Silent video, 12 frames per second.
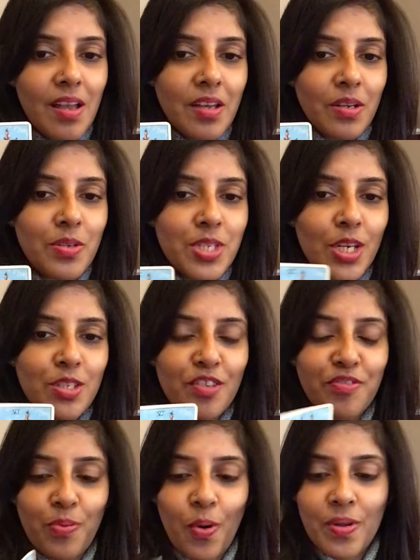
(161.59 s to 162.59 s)
Now Six of
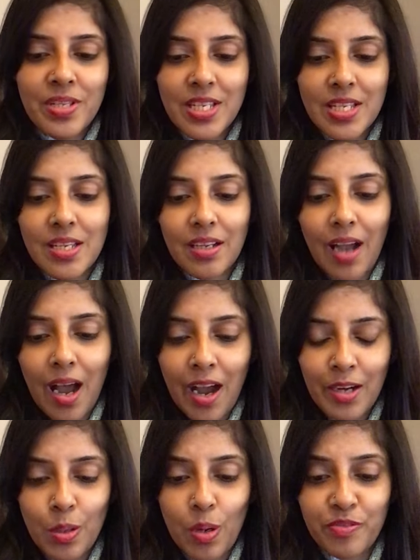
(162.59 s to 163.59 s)
Wands is a
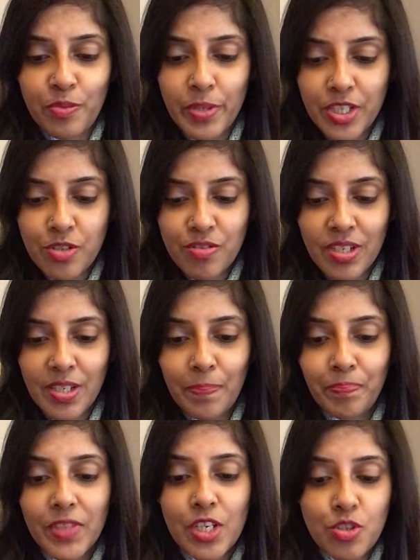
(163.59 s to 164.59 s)
card of victory,
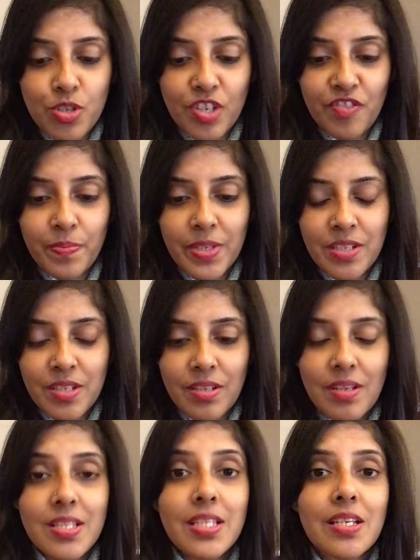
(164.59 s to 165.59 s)
achievement,
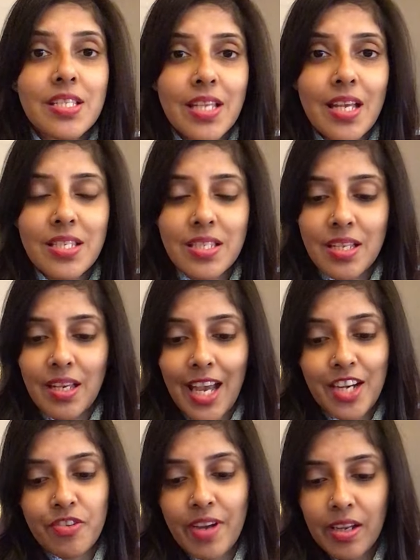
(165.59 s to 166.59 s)
success
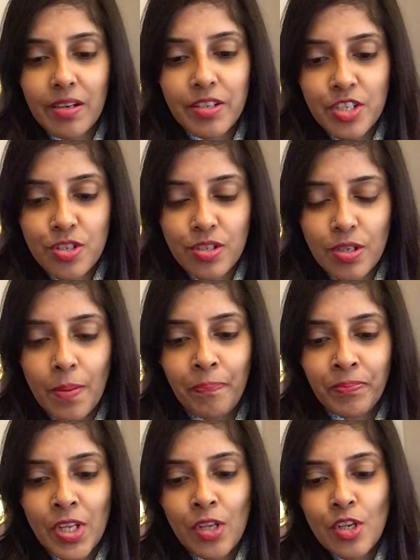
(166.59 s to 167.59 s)
and recognition.
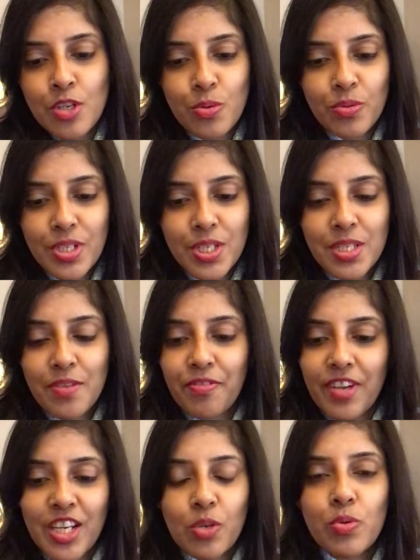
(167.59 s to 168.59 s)
So this is a
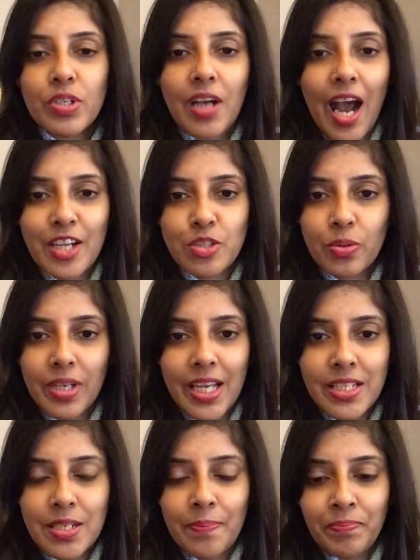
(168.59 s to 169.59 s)
very good card to
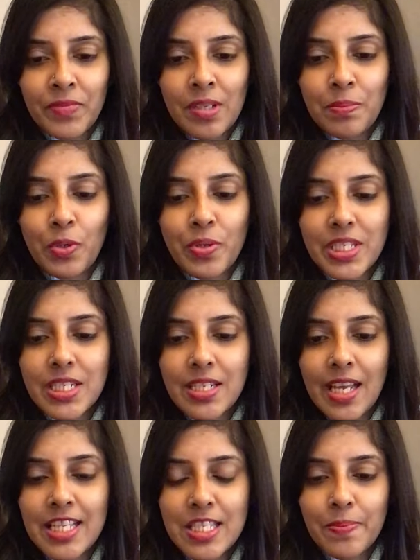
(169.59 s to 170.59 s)
get because it
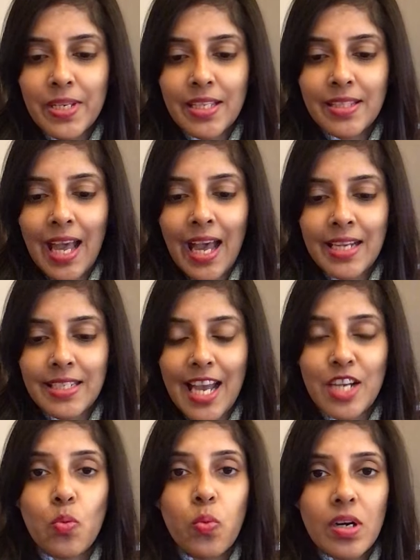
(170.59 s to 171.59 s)
tells me that
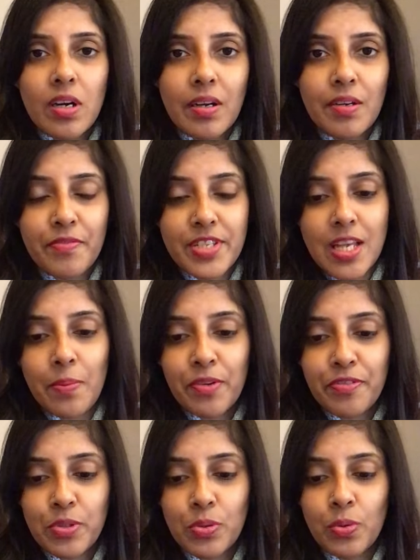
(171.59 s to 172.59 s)
at work for some of
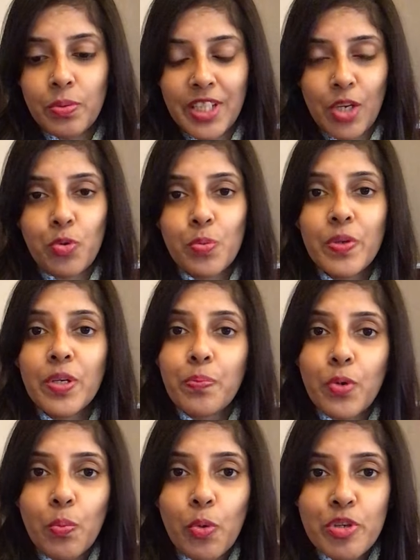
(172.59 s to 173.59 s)
you there could be a
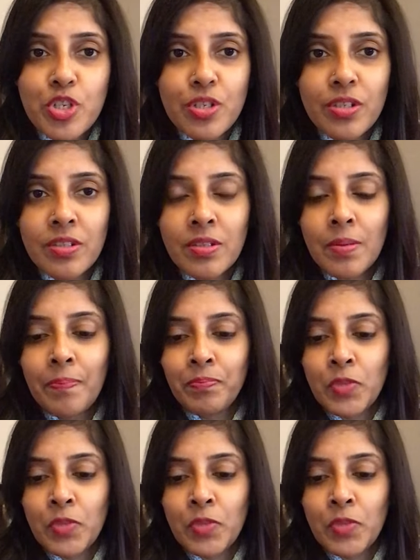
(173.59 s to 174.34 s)
promotion